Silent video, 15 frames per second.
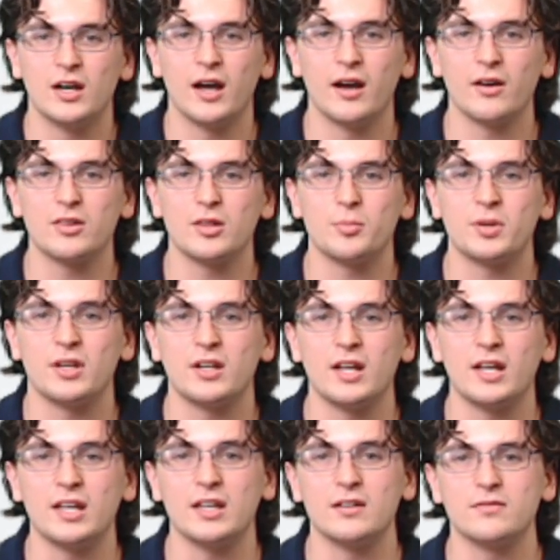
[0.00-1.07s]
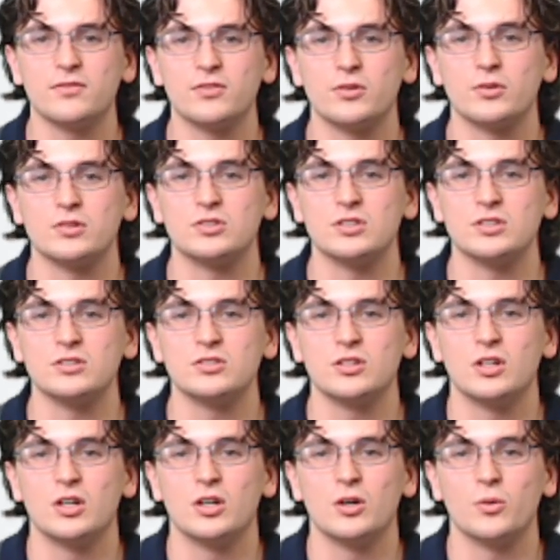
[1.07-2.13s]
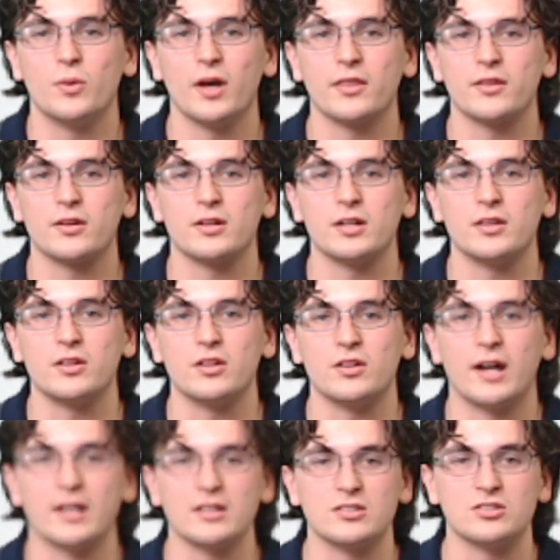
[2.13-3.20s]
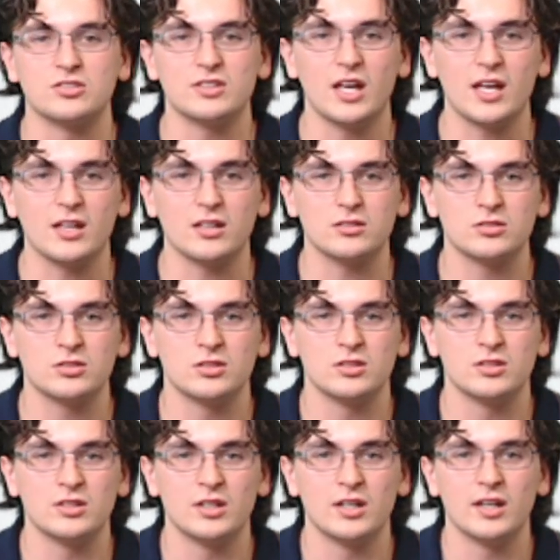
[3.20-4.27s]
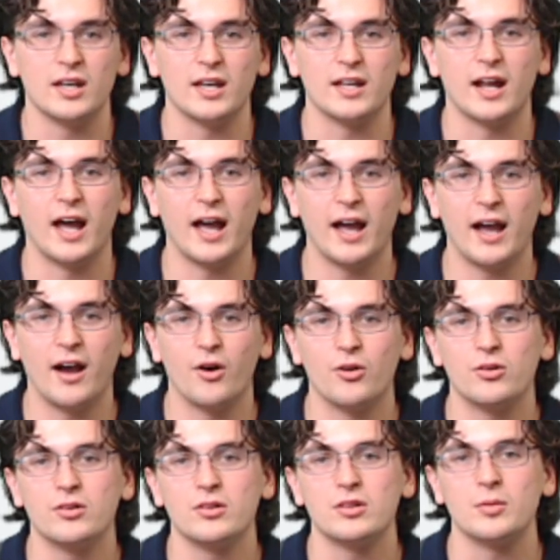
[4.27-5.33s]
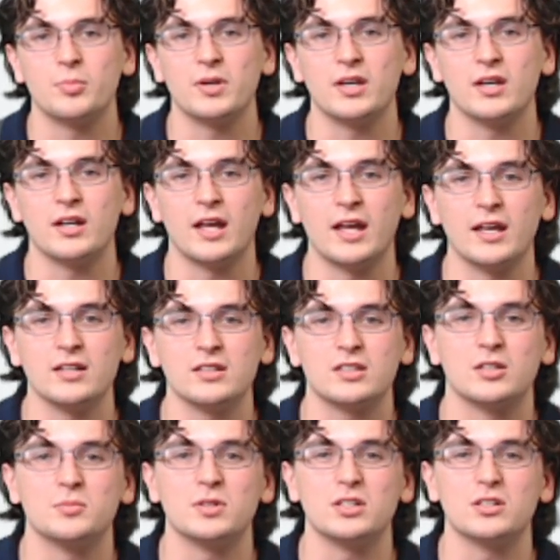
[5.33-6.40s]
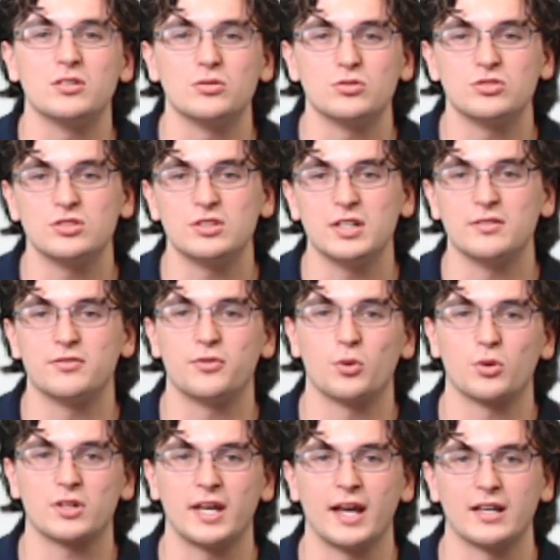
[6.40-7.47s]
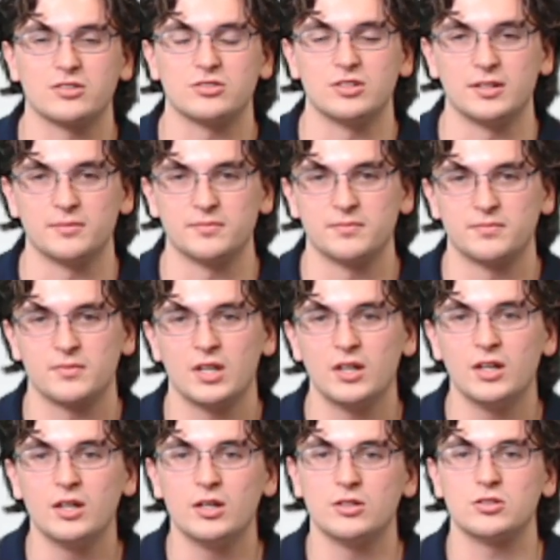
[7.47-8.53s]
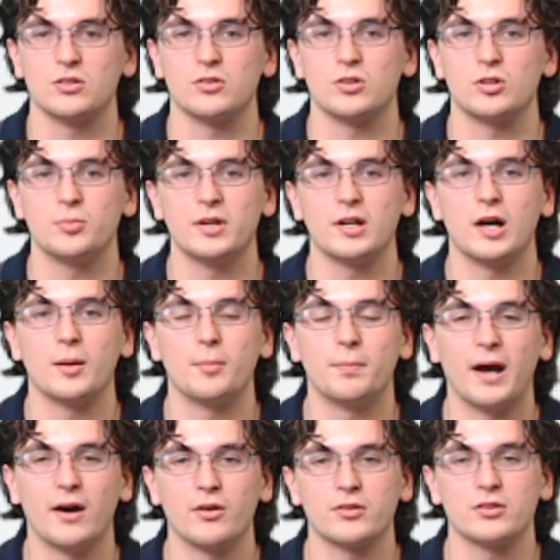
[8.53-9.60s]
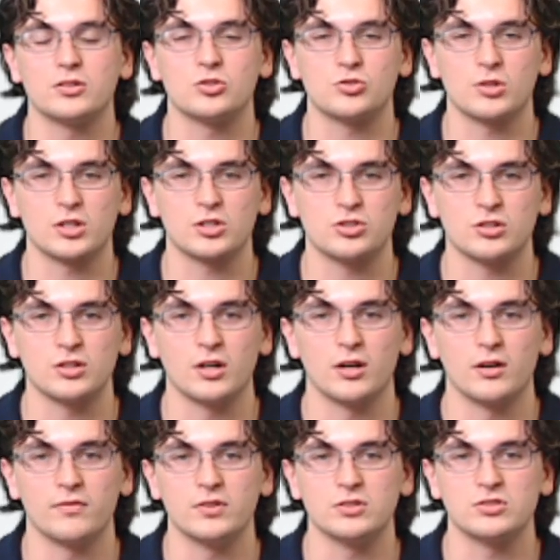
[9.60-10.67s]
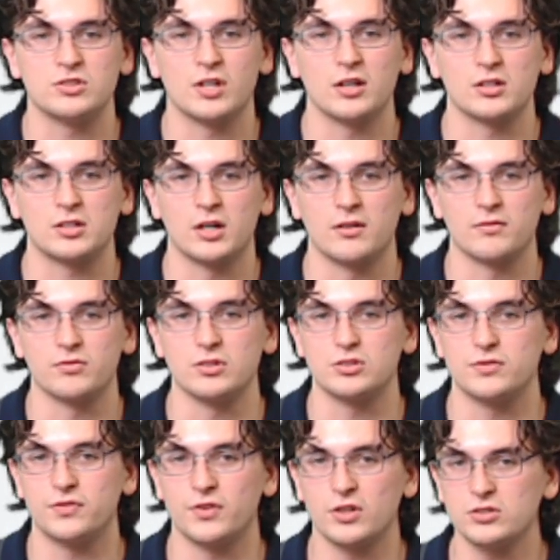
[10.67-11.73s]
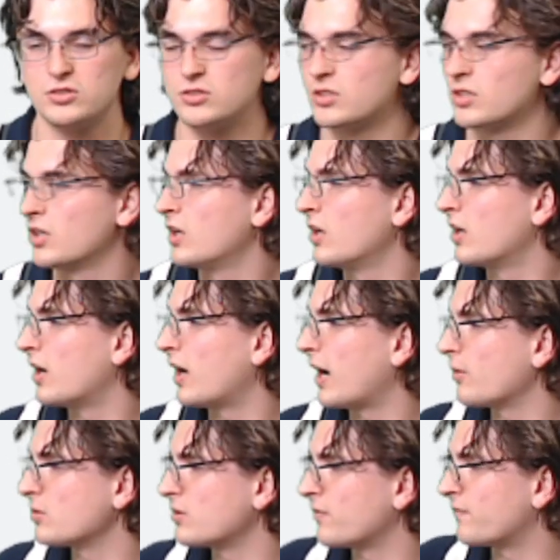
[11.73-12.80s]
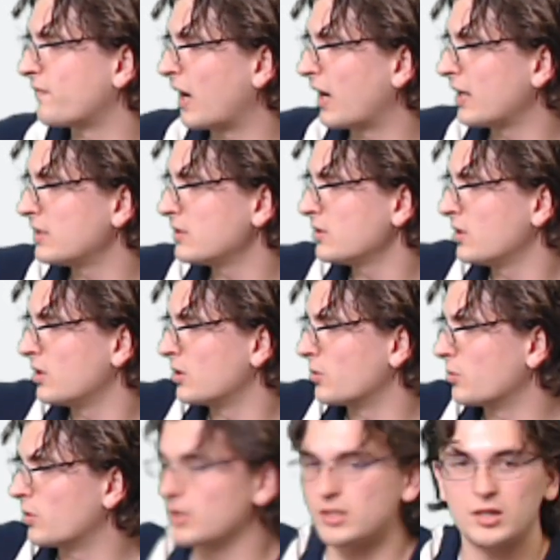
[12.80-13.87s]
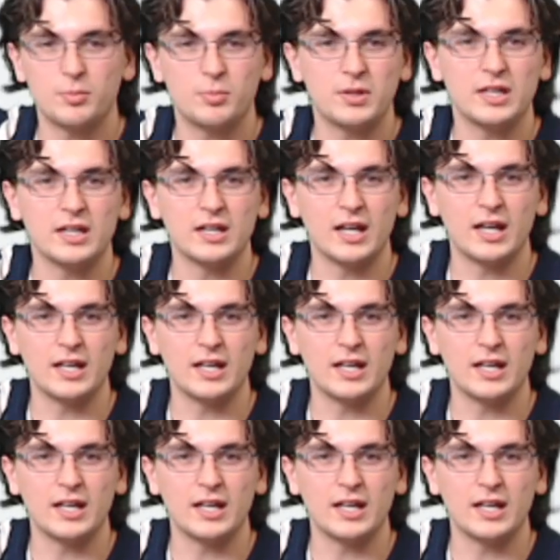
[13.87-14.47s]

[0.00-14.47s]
how the PNA influences weather in the United States, and how the PNA can be used for forecasting. So a little bit about the structure of this teleconference. First, I will define what the PNA